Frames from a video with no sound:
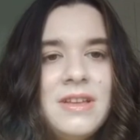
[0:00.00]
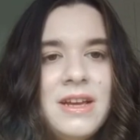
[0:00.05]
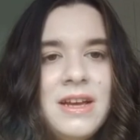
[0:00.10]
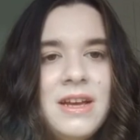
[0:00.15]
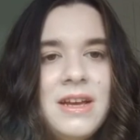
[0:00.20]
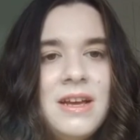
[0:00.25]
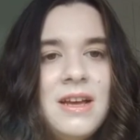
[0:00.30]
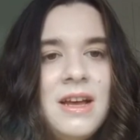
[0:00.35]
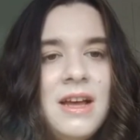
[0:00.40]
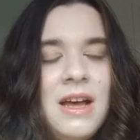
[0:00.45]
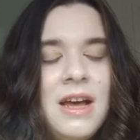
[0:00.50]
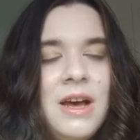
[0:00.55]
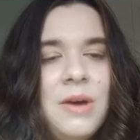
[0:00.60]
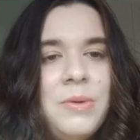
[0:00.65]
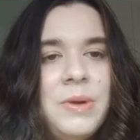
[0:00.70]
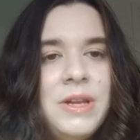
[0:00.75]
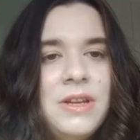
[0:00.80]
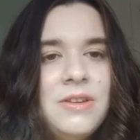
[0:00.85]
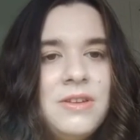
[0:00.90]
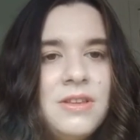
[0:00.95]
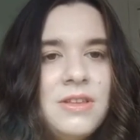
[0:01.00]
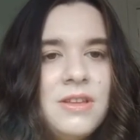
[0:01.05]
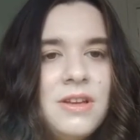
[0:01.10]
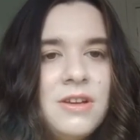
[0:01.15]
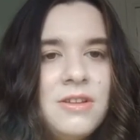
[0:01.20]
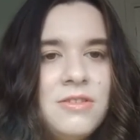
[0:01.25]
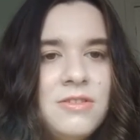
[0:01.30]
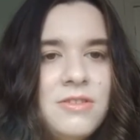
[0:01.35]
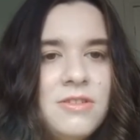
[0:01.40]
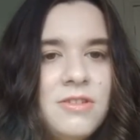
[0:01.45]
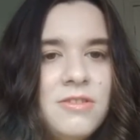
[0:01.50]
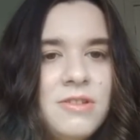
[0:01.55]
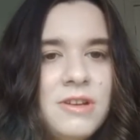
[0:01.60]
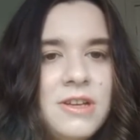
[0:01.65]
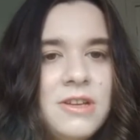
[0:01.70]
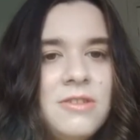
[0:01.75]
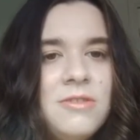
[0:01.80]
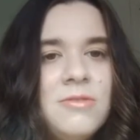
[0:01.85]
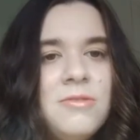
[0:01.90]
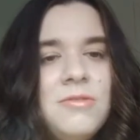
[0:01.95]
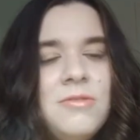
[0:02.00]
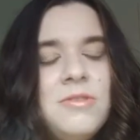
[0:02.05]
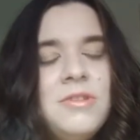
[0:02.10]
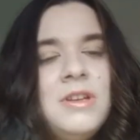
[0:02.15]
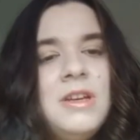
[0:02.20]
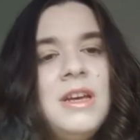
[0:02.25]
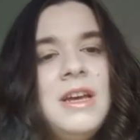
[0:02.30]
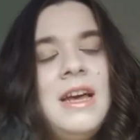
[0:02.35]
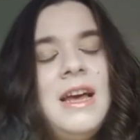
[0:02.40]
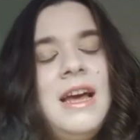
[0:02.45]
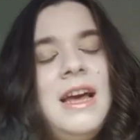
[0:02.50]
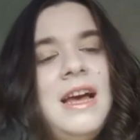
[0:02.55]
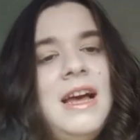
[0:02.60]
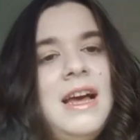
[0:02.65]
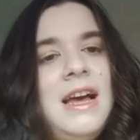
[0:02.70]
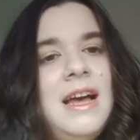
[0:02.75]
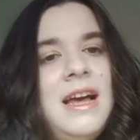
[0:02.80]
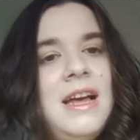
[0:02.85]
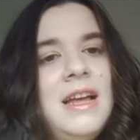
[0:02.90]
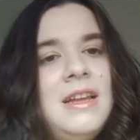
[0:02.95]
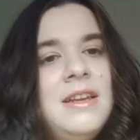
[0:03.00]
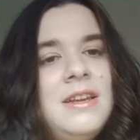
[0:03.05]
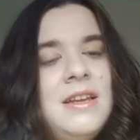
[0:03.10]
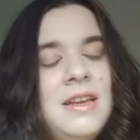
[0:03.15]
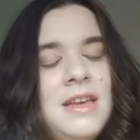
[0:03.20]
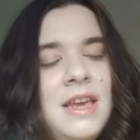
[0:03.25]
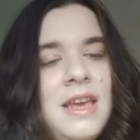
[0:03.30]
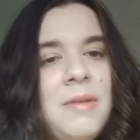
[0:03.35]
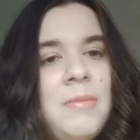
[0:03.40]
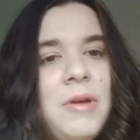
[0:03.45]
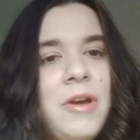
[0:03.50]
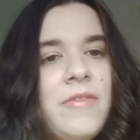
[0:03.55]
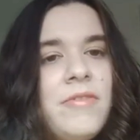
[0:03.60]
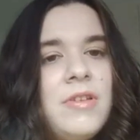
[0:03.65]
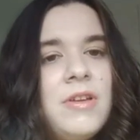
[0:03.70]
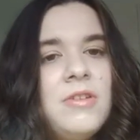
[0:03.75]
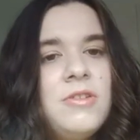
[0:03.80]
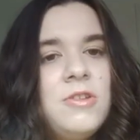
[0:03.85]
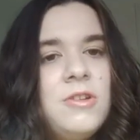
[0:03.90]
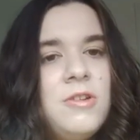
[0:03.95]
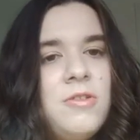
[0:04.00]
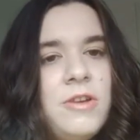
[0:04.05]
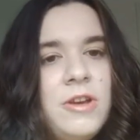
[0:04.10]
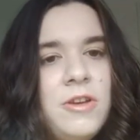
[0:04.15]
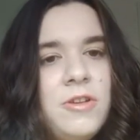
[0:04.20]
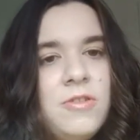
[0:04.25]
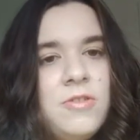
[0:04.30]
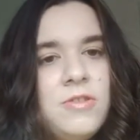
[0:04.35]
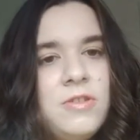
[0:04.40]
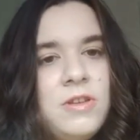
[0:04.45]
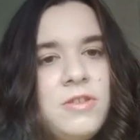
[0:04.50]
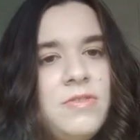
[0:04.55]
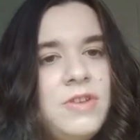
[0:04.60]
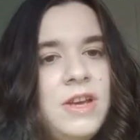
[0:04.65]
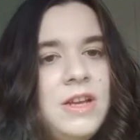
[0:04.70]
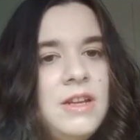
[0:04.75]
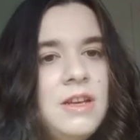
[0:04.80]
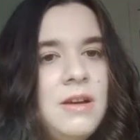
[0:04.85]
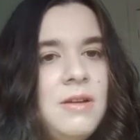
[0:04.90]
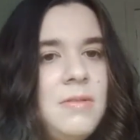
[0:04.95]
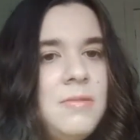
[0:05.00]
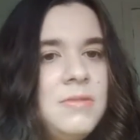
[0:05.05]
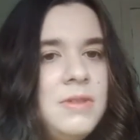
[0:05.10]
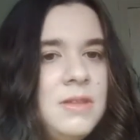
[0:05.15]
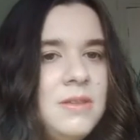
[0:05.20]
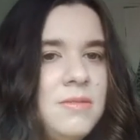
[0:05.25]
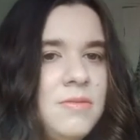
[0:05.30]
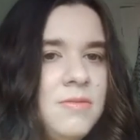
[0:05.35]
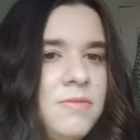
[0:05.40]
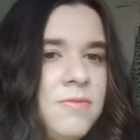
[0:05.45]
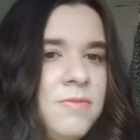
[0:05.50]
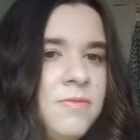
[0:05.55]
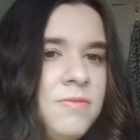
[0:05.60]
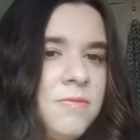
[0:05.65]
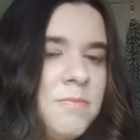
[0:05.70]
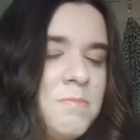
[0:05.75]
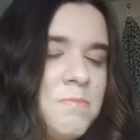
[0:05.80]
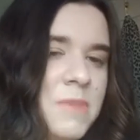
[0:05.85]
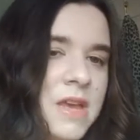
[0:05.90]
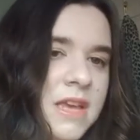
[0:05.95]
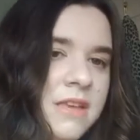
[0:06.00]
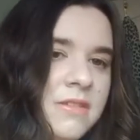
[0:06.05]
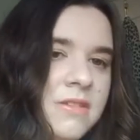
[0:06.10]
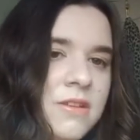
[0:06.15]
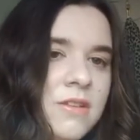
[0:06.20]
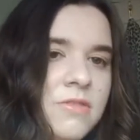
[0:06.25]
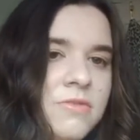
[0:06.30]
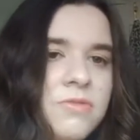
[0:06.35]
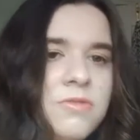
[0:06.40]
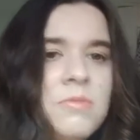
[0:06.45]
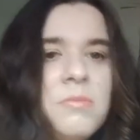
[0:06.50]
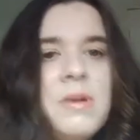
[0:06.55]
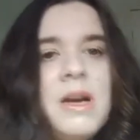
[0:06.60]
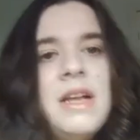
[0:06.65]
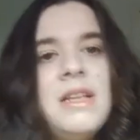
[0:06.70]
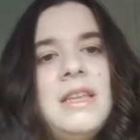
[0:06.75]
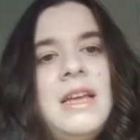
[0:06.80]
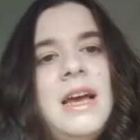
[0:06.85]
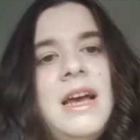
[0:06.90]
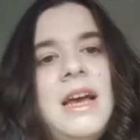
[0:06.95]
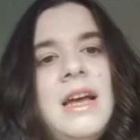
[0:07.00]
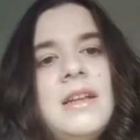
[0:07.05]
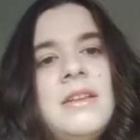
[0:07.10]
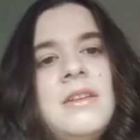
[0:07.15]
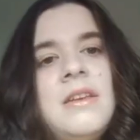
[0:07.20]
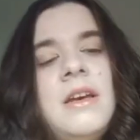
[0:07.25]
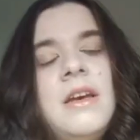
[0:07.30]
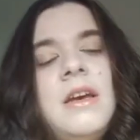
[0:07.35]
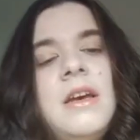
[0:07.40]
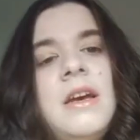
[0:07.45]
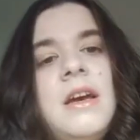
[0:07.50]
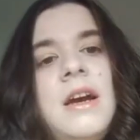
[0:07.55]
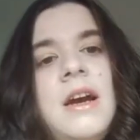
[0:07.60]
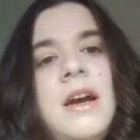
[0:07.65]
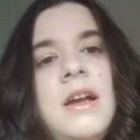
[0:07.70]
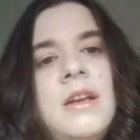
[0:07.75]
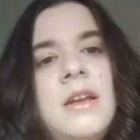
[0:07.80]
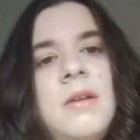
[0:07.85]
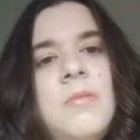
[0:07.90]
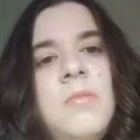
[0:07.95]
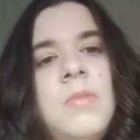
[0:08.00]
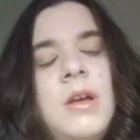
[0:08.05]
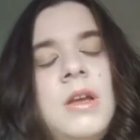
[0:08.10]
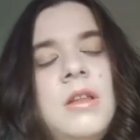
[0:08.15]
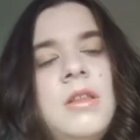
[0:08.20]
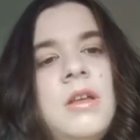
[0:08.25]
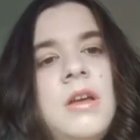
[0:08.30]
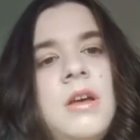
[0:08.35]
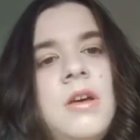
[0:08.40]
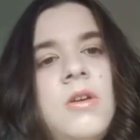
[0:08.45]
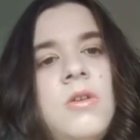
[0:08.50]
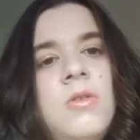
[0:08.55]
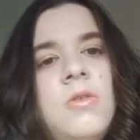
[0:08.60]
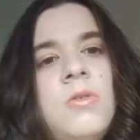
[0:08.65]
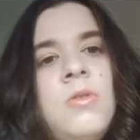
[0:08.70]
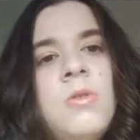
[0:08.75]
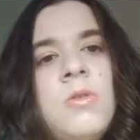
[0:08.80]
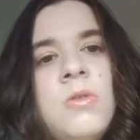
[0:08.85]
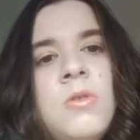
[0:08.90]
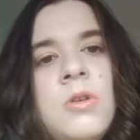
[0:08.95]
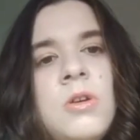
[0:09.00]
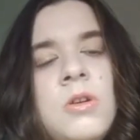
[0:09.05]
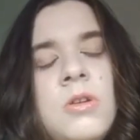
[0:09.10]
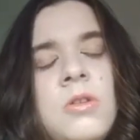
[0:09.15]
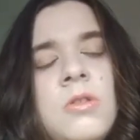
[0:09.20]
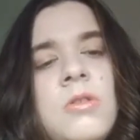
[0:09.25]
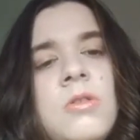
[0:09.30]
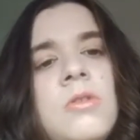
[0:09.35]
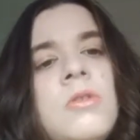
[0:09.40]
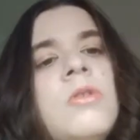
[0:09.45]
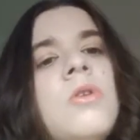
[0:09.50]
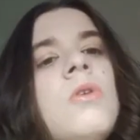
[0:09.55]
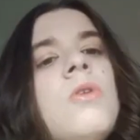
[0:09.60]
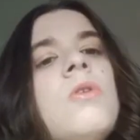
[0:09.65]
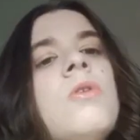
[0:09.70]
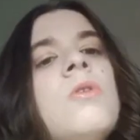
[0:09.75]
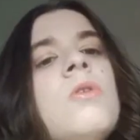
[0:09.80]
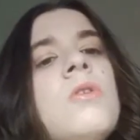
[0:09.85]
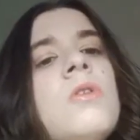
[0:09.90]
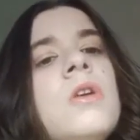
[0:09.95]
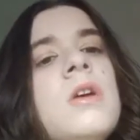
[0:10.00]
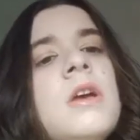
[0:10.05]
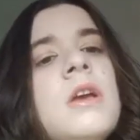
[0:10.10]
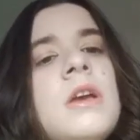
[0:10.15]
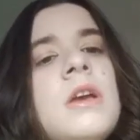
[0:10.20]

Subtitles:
that, I went into the underground, and I came out of the underground to find a message from my dad, and I'm like that, oh no.